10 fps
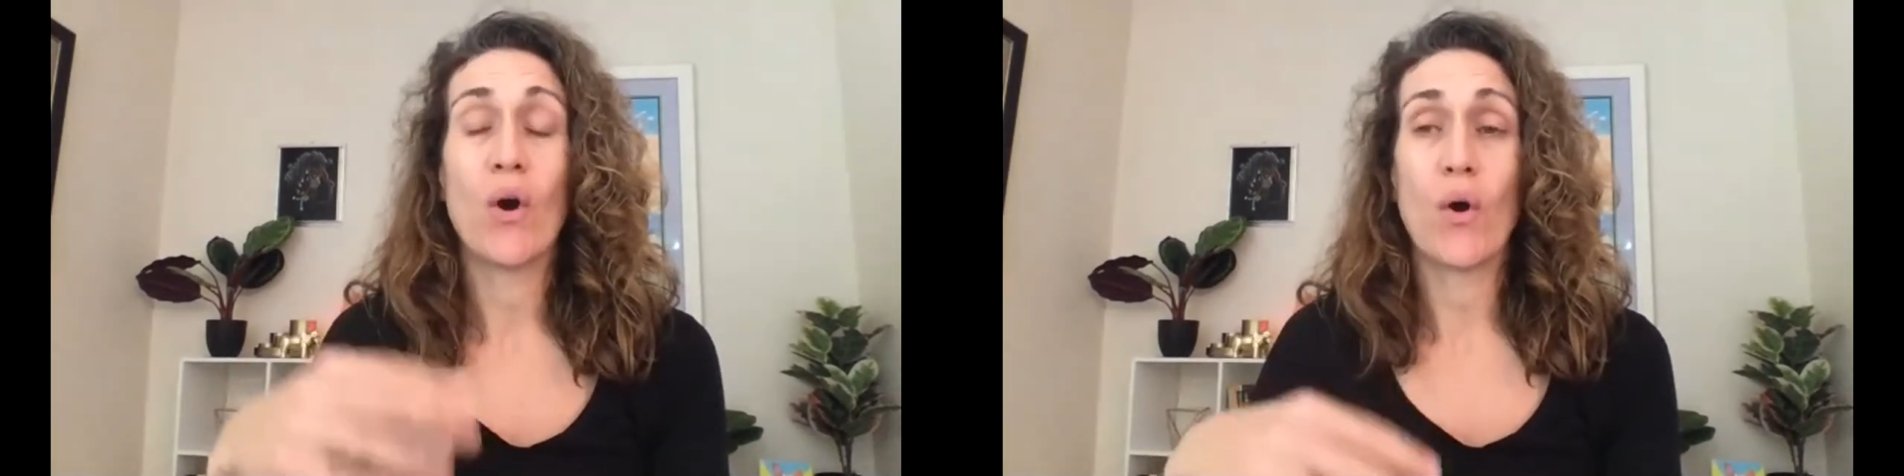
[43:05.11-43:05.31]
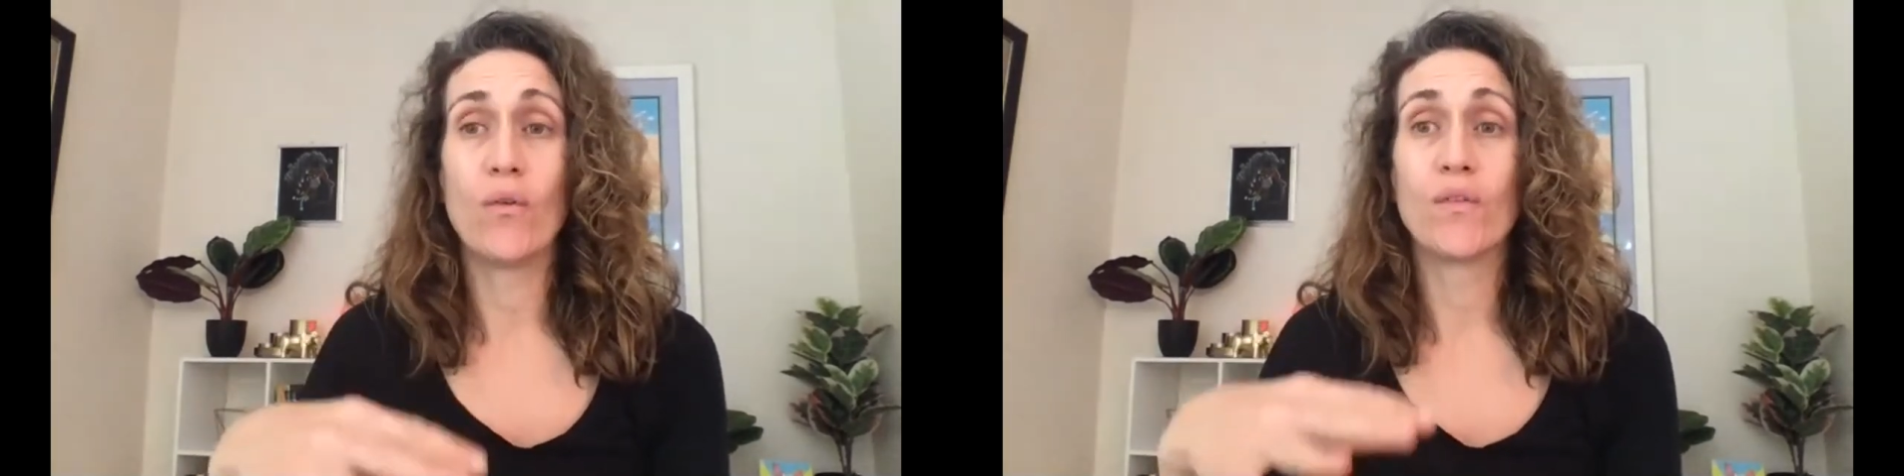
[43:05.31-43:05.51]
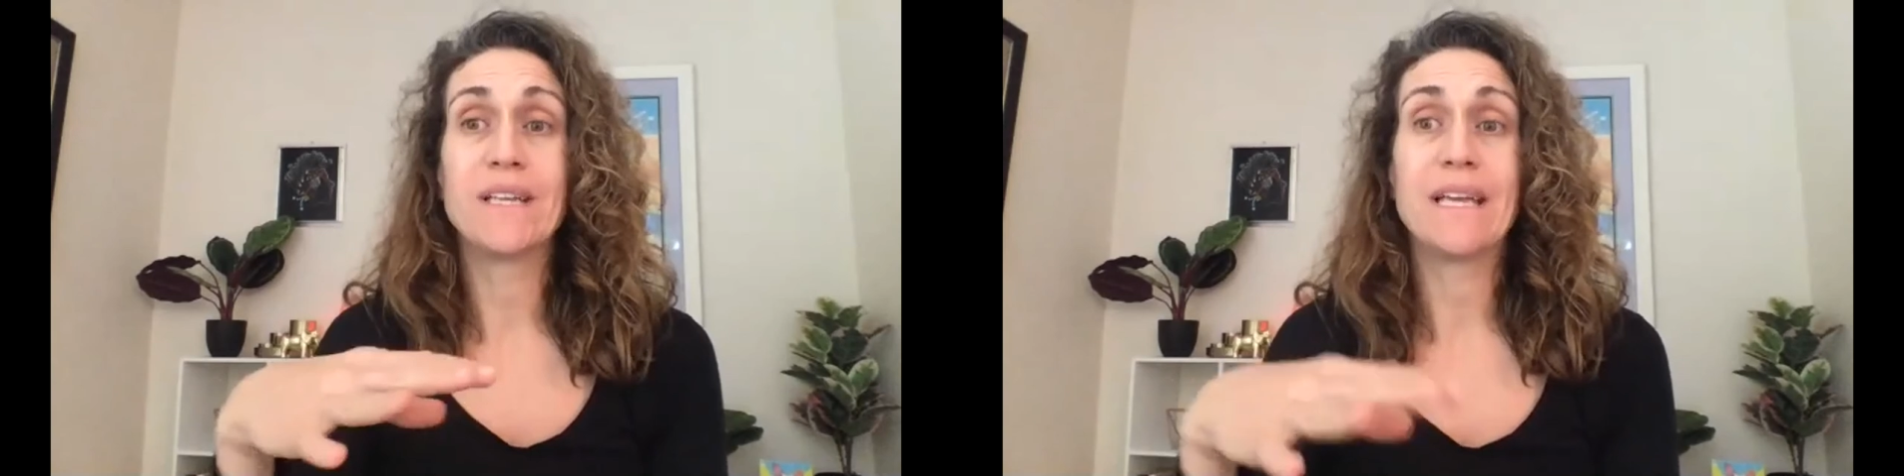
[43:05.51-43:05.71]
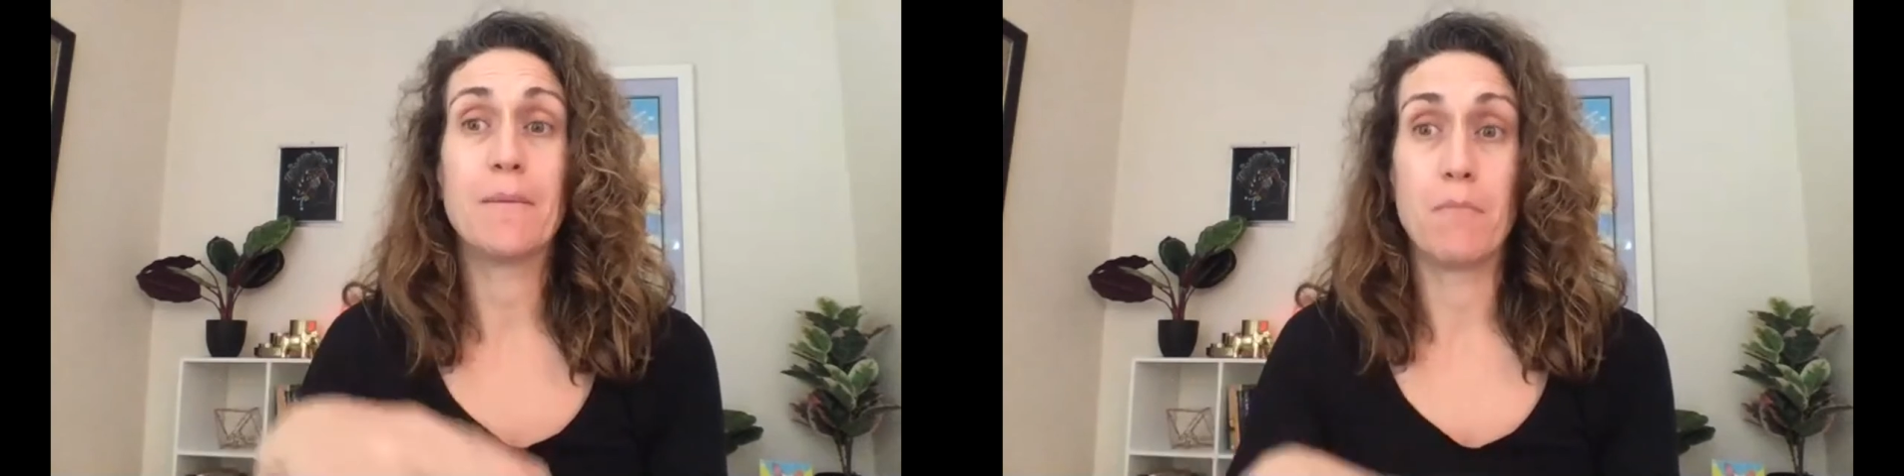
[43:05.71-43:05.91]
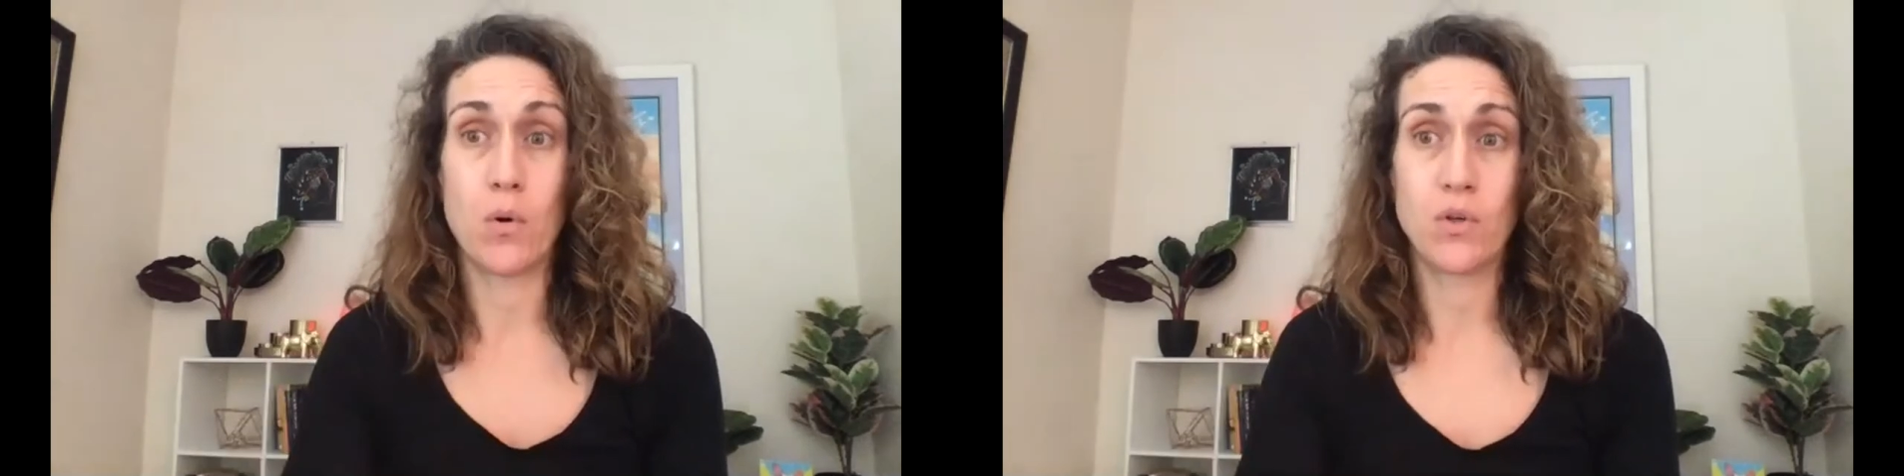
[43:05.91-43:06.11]
overly
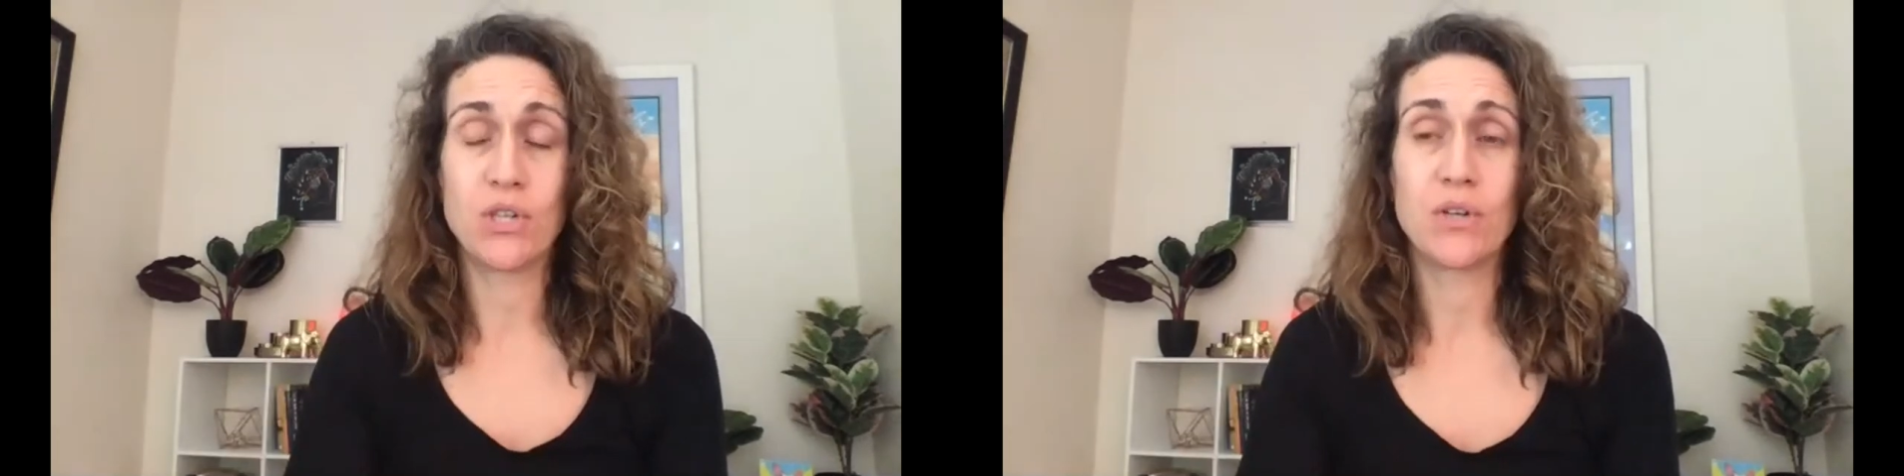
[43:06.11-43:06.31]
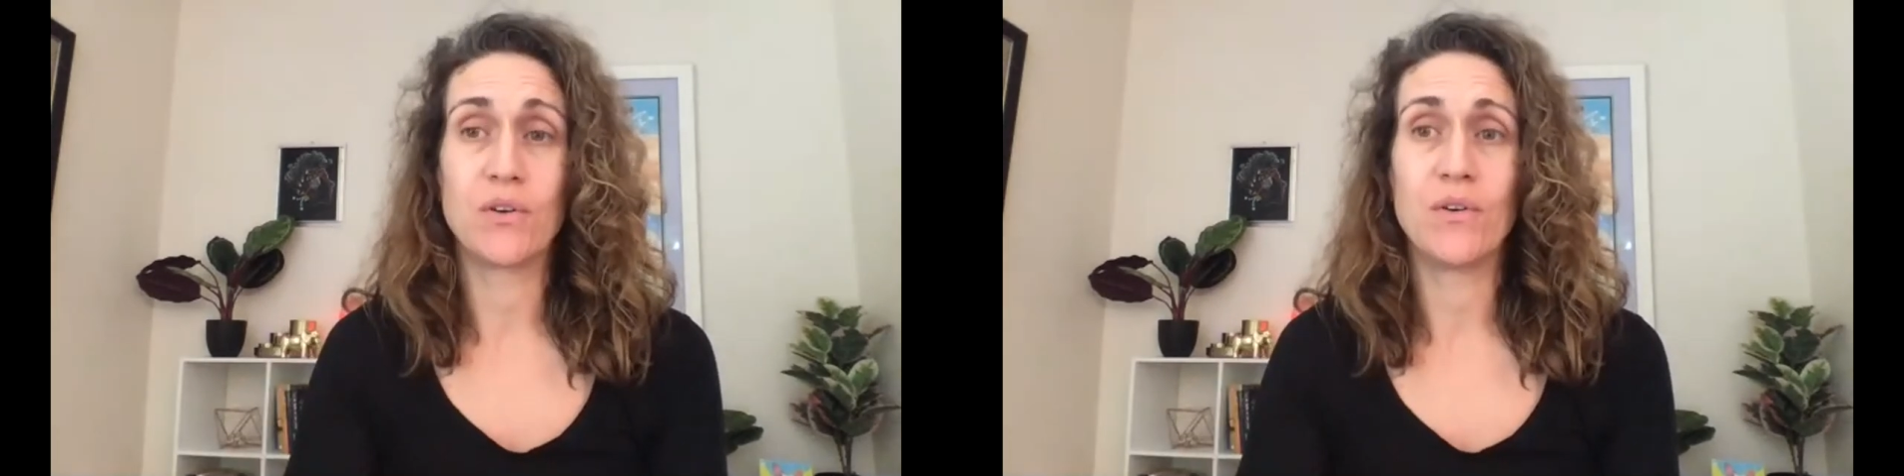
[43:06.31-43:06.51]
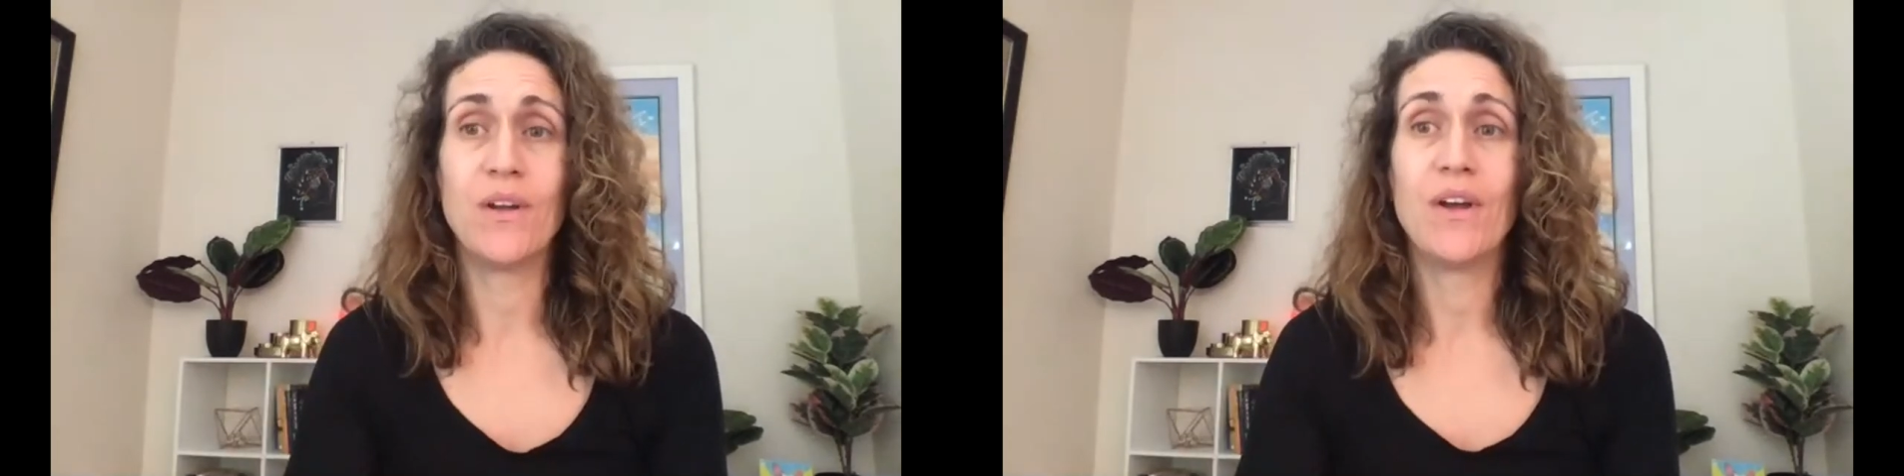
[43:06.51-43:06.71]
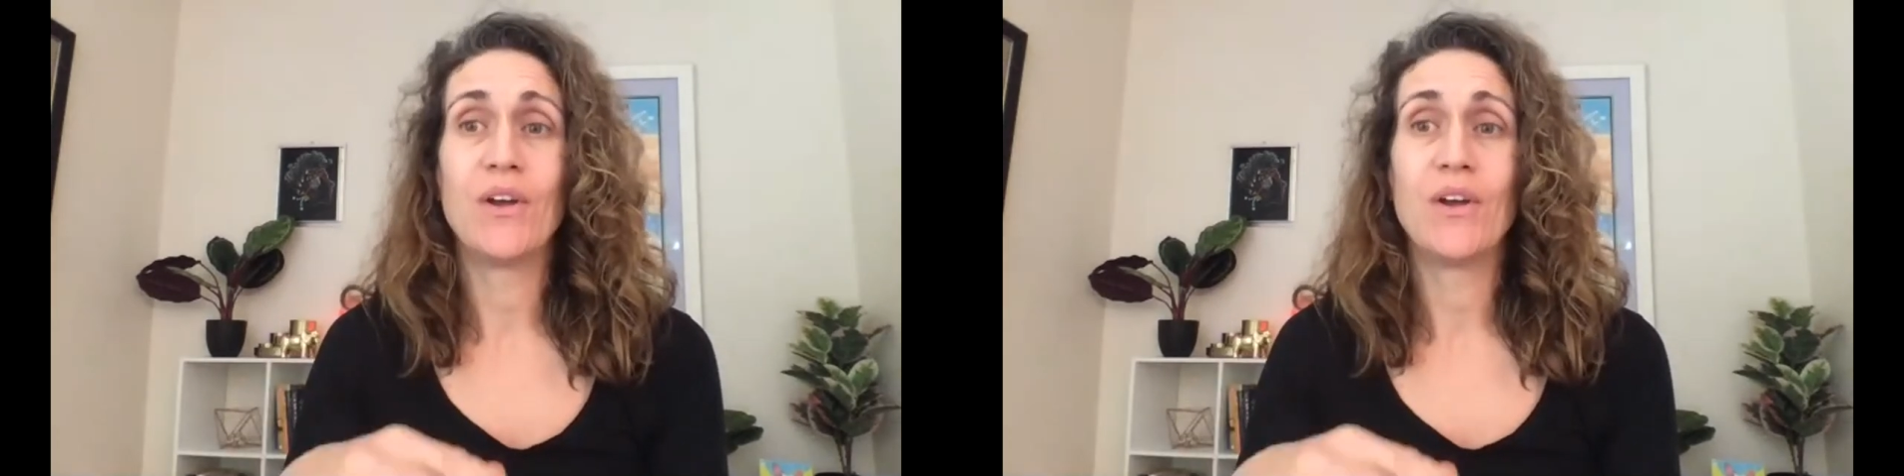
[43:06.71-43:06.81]
emotional